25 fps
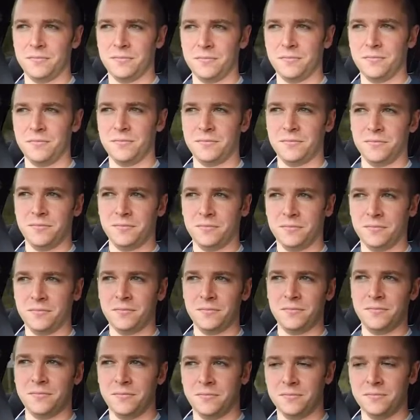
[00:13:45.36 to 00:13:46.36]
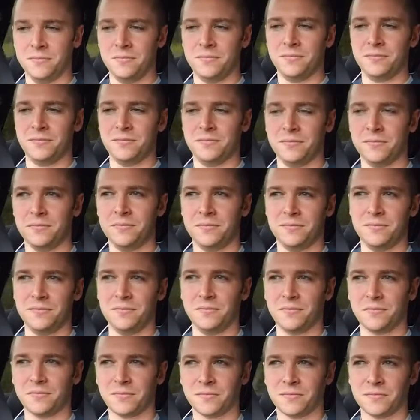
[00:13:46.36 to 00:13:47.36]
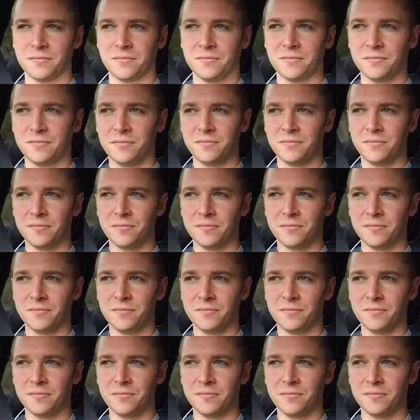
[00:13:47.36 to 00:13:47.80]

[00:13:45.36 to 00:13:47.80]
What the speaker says: The person shown says nothing.